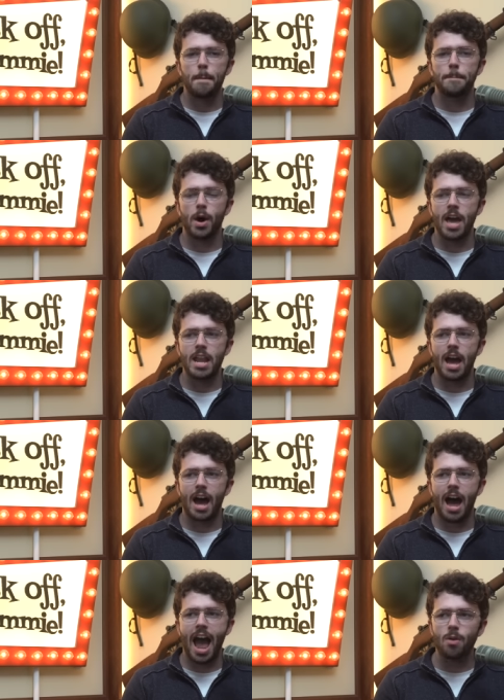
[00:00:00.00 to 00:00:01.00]
But
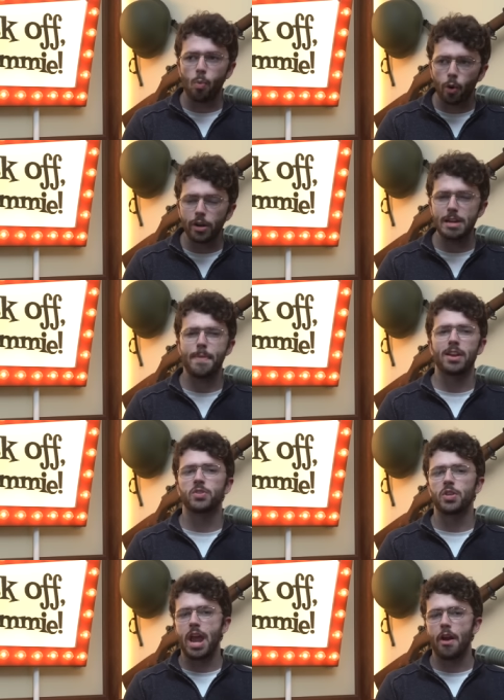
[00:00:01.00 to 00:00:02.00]
I worry about a
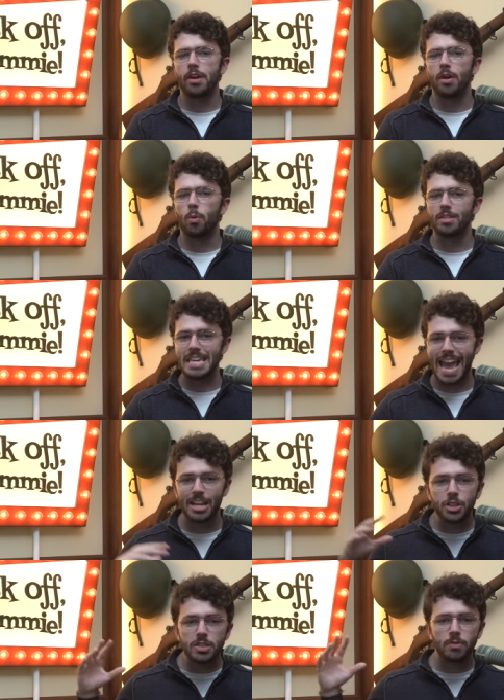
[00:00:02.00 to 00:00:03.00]
scenario where the
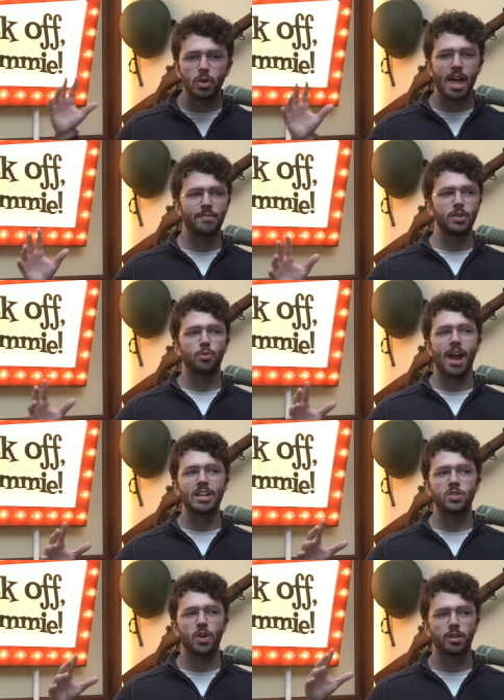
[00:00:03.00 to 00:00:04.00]
edges of the left and
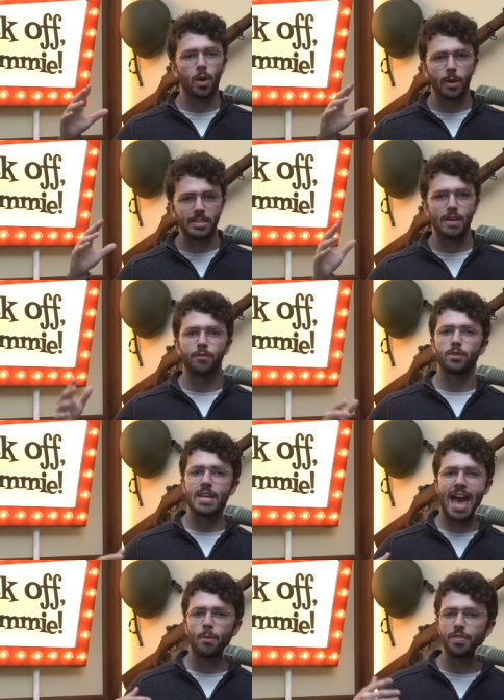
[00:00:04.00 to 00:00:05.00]
right start going tit for
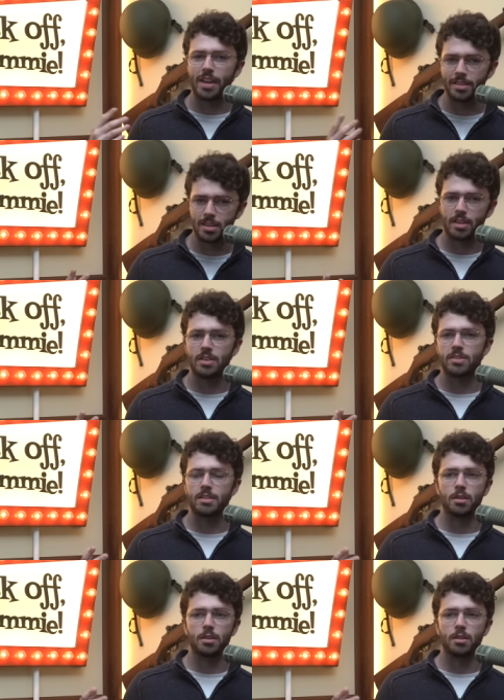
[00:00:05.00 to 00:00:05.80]
tat with things like this until